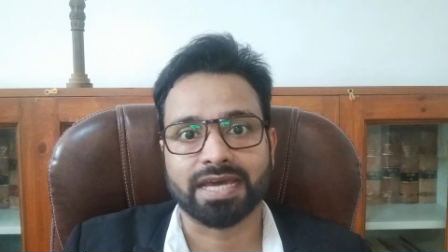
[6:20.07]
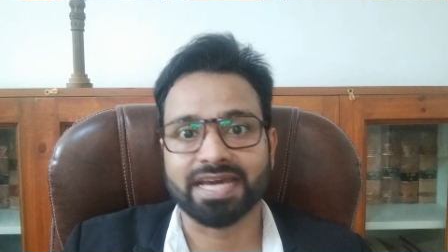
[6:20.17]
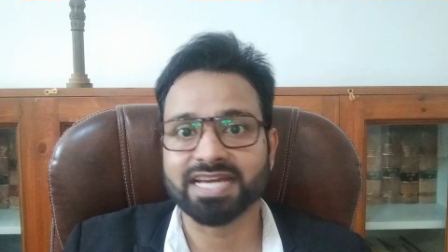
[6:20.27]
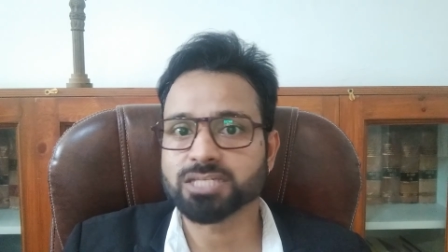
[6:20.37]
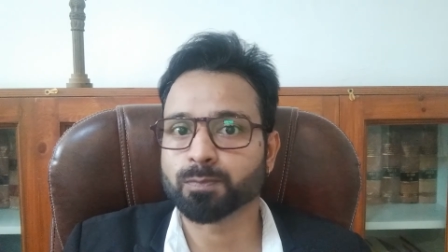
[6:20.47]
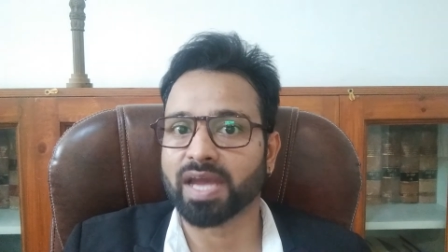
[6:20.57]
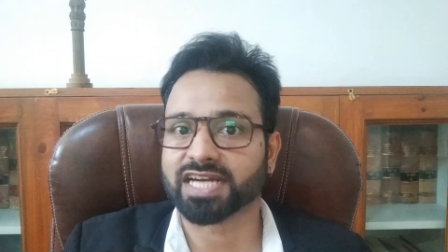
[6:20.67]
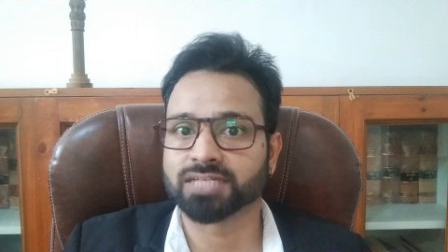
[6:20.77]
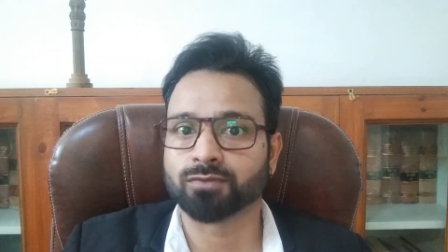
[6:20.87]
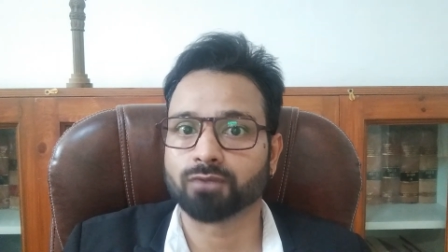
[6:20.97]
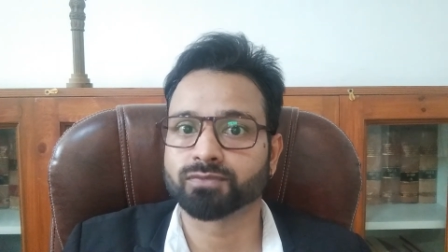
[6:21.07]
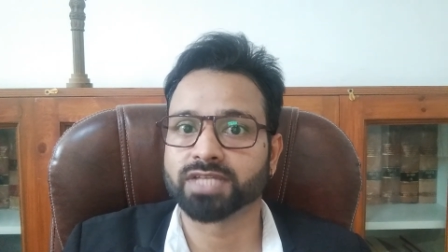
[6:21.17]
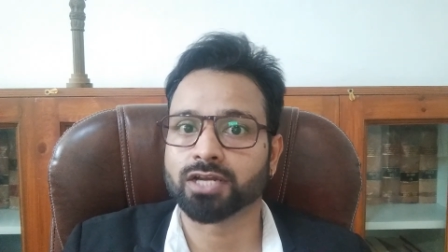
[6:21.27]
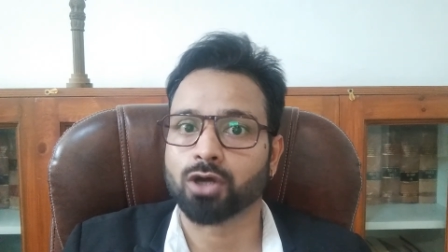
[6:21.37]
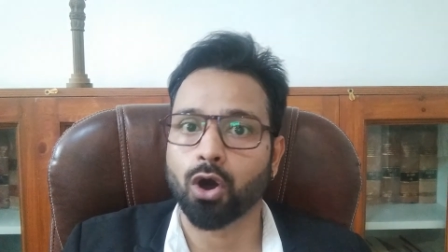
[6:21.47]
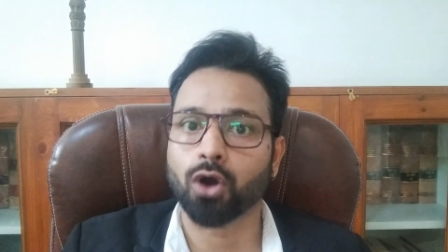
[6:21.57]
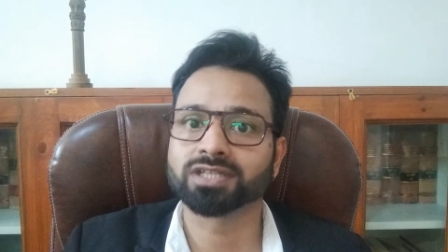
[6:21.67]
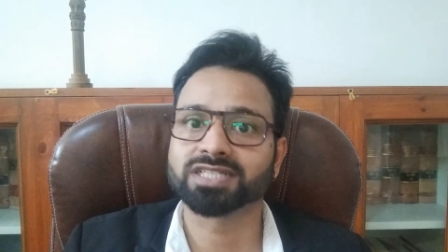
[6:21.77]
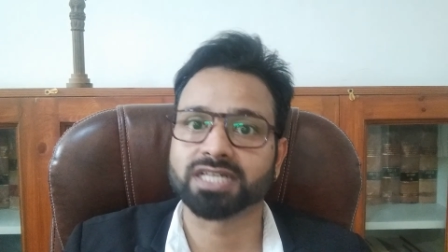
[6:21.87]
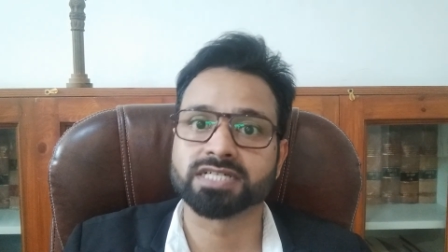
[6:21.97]
irrespective of their
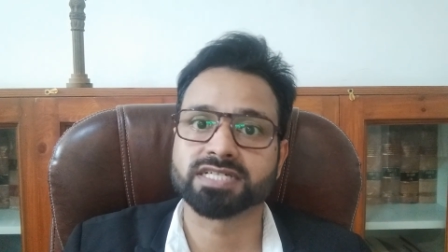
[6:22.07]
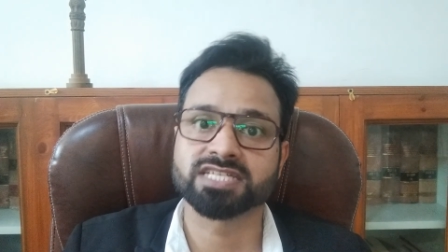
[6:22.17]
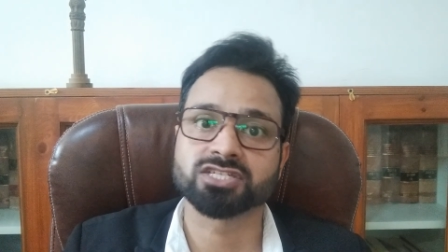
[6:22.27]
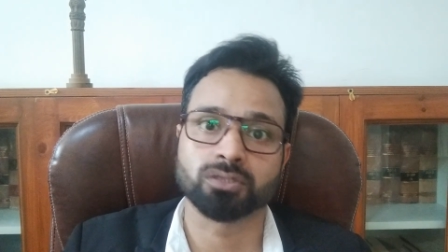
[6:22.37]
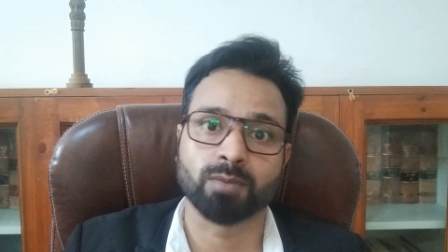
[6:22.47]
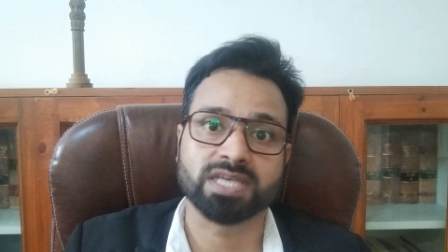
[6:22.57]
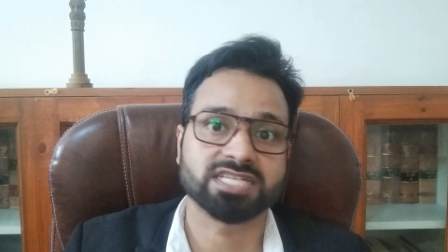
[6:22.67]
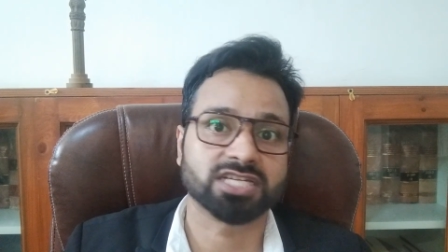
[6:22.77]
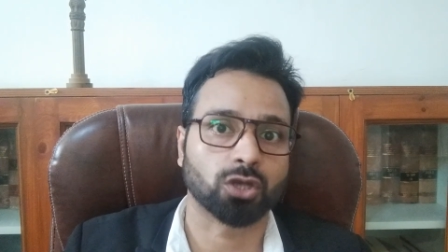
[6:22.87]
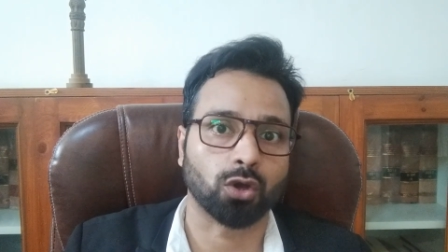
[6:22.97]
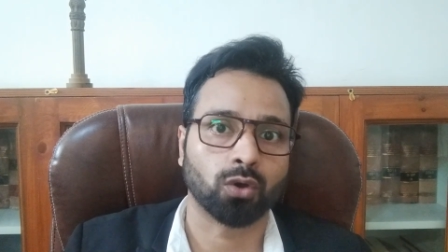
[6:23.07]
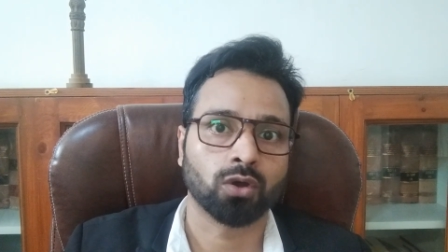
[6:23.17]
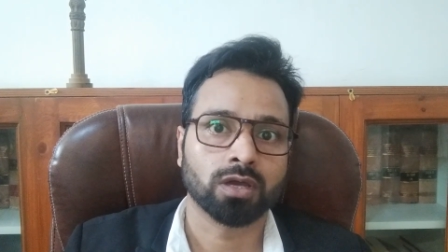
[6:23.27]
own country's domestic law,